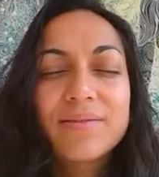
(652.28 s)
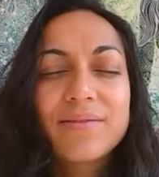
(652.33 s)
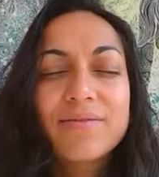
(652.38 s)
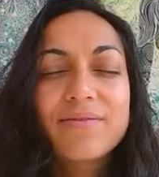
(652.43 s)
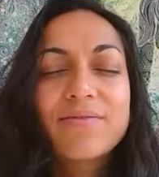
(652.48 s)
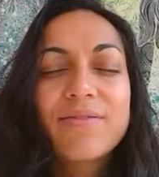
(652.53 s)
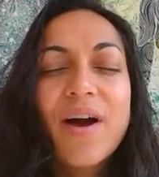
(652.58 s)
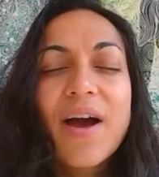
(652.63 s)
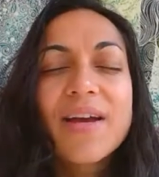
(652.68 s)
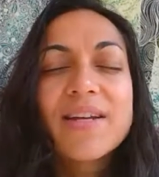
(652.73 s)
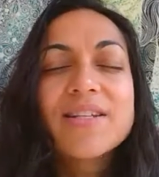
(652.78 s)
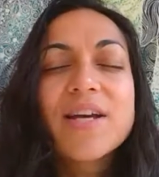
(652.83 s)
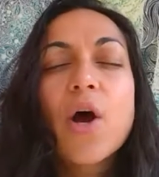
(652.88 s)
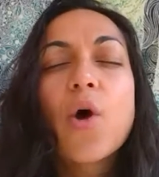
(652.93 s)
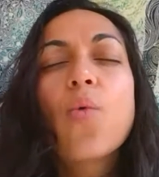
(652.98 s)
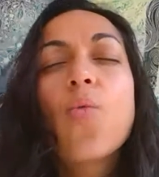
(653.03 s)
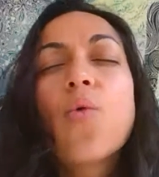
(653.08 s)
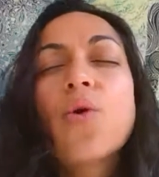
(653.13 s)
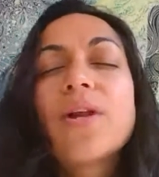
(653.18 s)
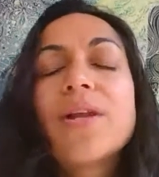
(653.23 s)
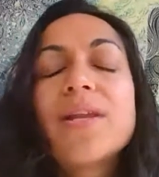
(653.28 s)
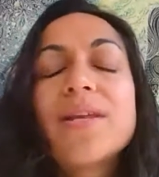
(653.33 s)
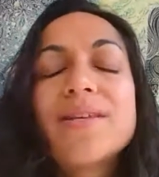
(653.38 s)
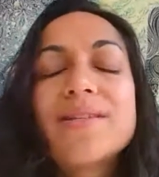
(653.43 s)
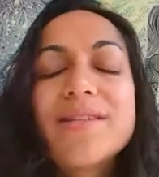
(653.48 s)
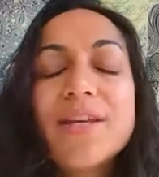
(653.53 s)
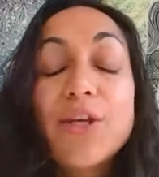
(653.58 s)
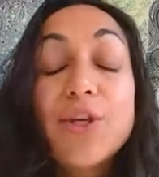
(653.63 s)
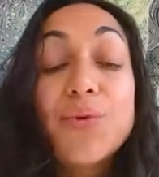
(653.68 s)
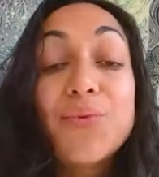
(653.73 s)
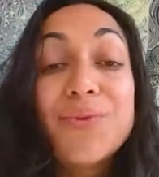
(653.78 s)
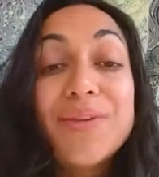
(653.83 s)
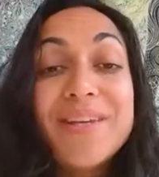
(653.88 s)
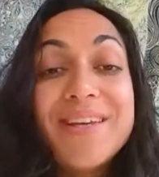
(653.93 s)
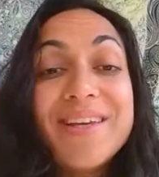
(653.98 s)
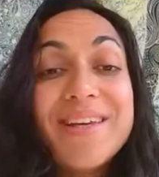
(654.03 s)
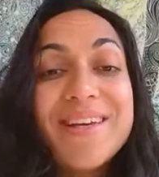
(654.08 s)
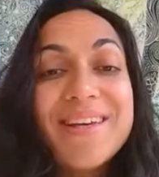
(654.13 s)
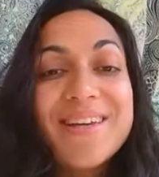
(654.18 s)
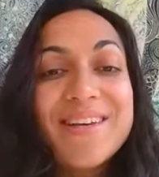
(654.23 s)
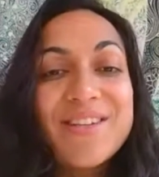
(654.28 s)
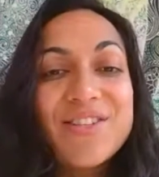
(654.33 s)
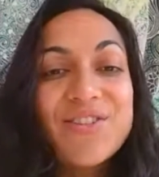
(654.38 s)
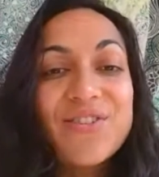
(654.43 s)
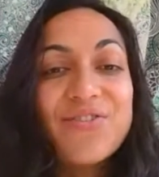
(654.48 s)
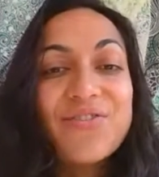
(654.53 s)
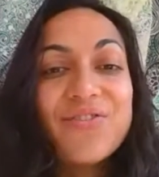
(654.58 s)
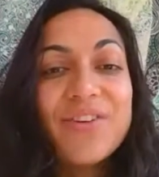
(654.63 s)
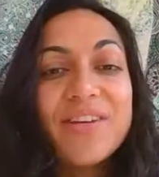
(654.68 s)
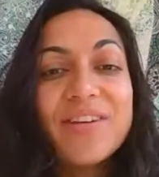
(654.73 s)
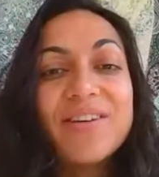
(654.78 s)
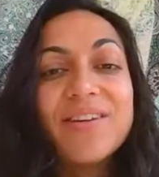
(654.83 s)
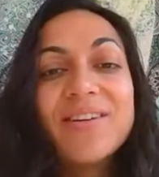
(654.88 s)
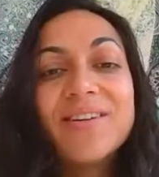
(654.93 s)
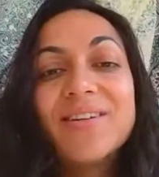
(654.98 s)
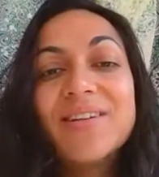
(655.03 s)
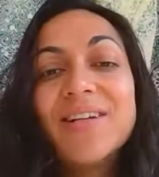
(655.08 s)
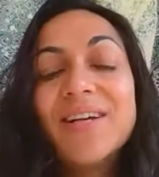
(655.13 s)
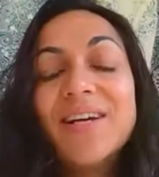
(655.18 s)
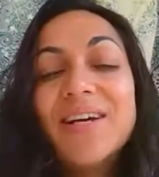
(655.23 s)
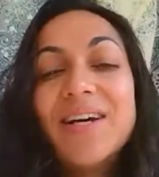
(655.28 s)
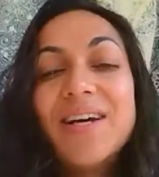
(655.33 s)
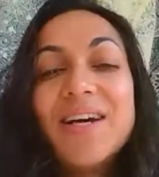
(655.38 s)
Find out what it is that you need to feel